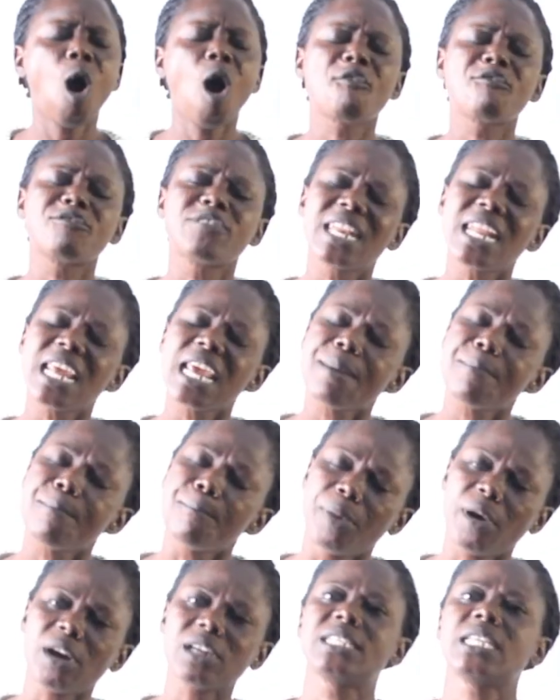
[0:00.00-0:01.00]
of the
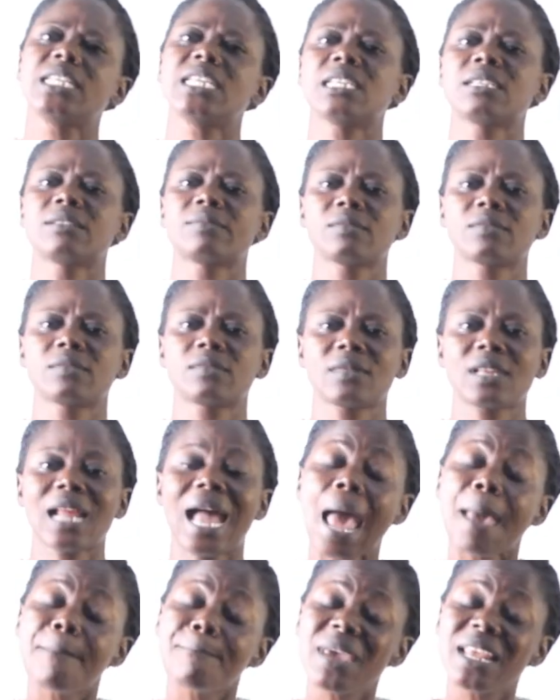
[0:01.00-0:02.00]
body.
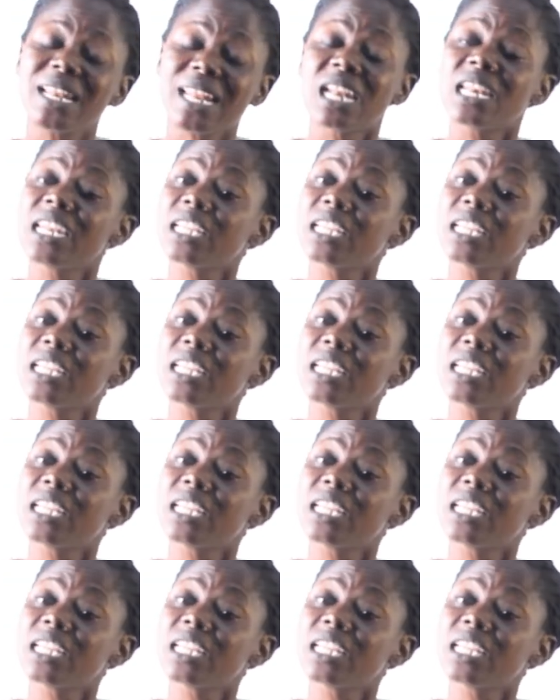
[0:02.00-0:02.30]
I mean a